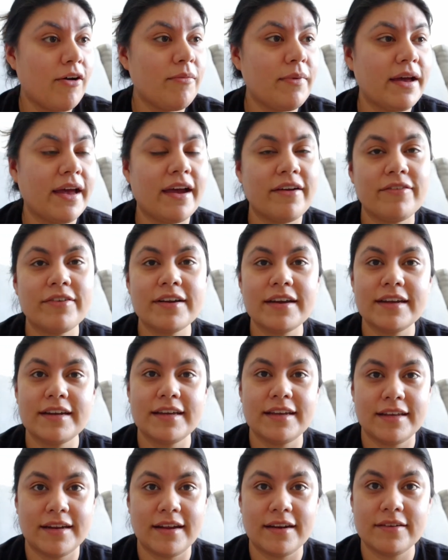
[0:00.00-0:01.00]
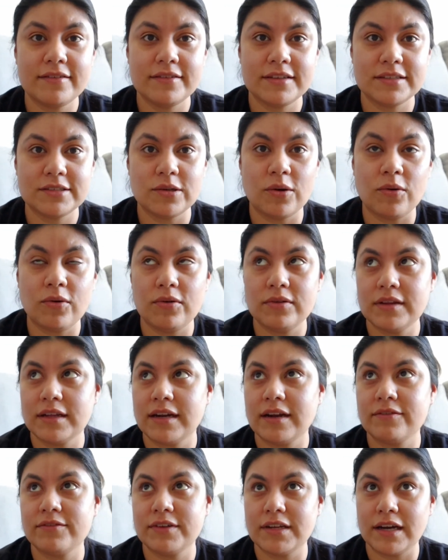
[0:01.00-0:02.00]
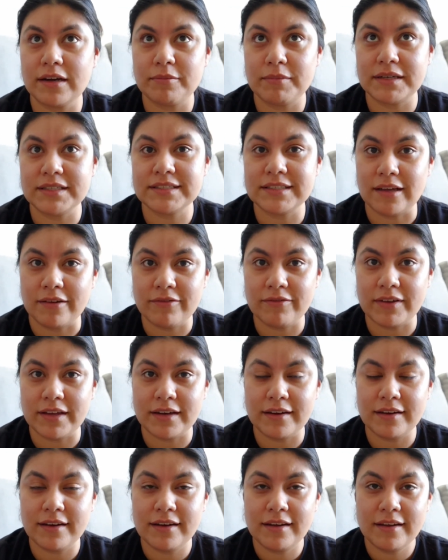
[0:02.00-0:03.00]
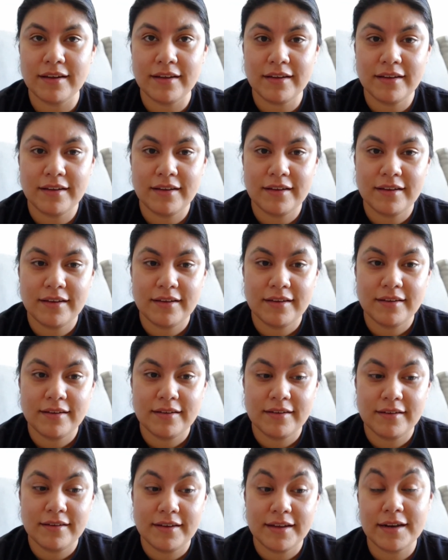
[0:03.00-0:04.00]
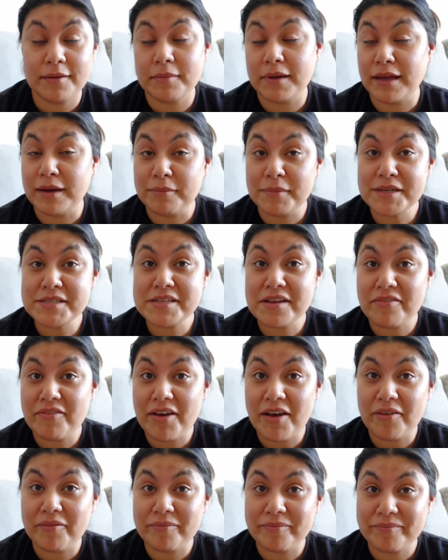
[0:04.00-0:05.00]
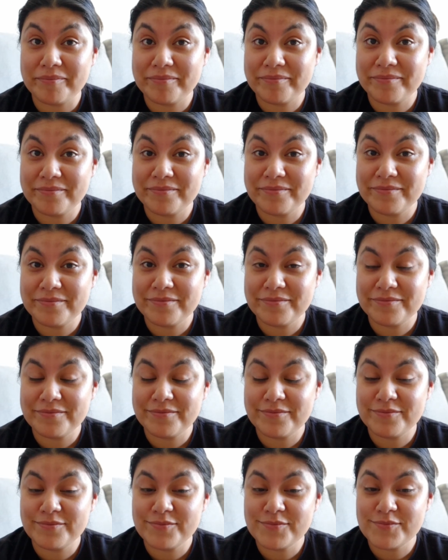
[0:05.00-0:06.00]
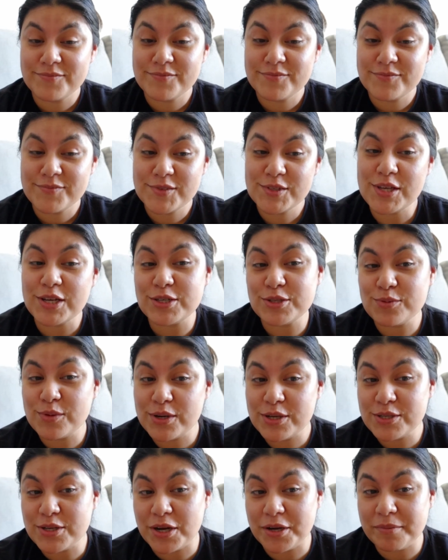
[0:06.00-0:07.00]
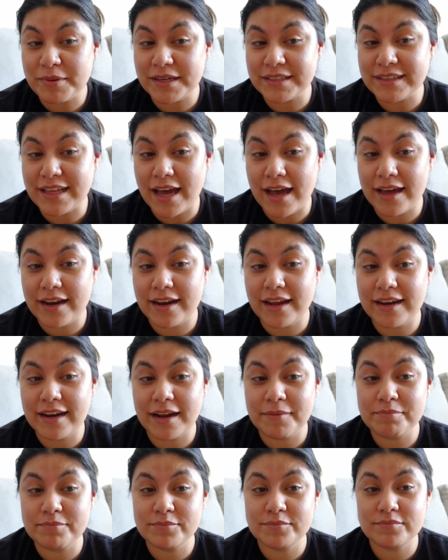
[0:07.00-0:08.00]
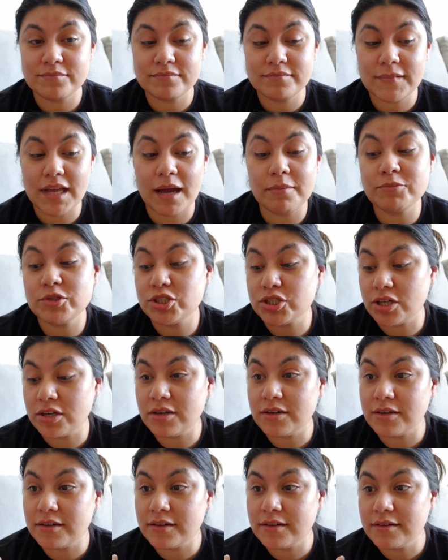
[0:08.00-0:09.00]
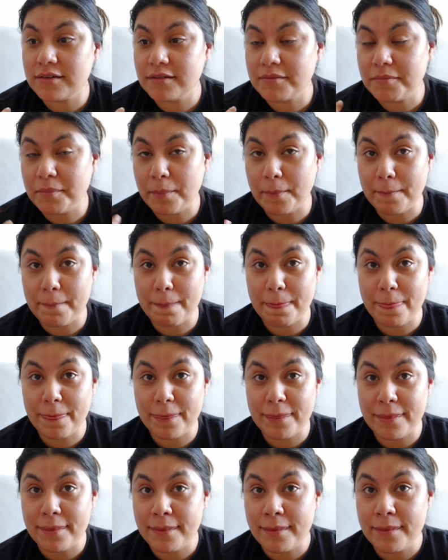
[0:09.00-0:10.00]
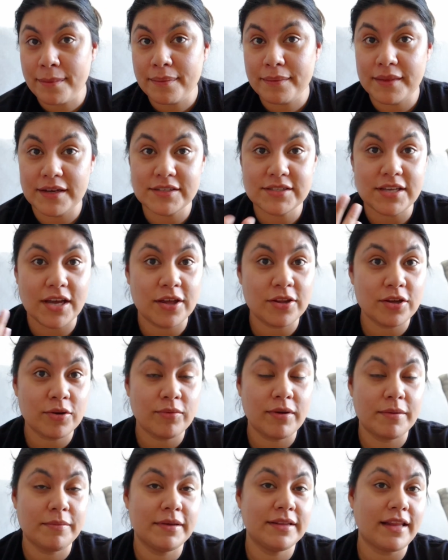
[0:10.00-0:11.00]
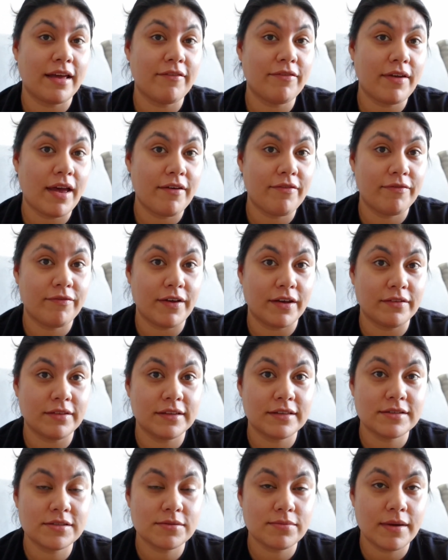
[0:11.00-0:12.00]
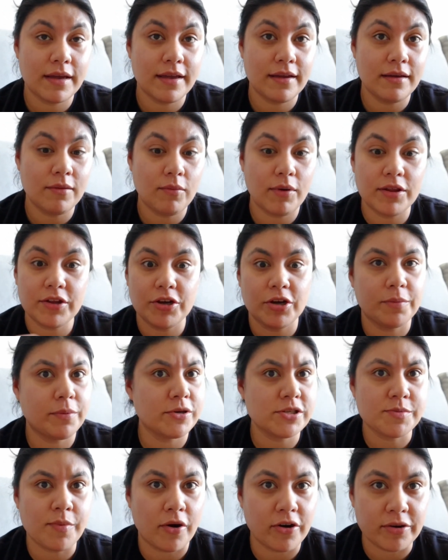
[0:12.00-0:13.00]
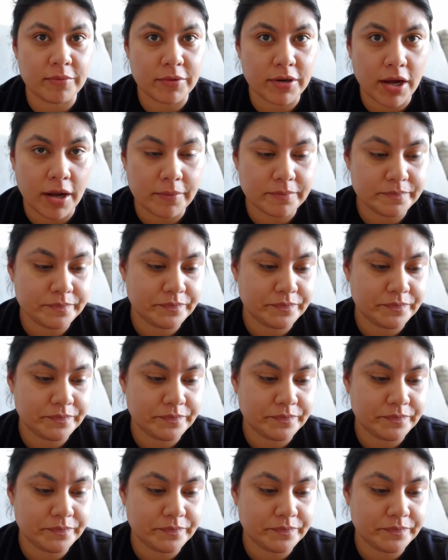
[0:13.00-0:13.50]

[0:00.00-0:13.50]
am I ever going to get out of this hole that I've dug myself in? And I'm getting myself out. So I just want to talk about that. And I'm sure there's other women that have felt this way, whether you're postpartum or not.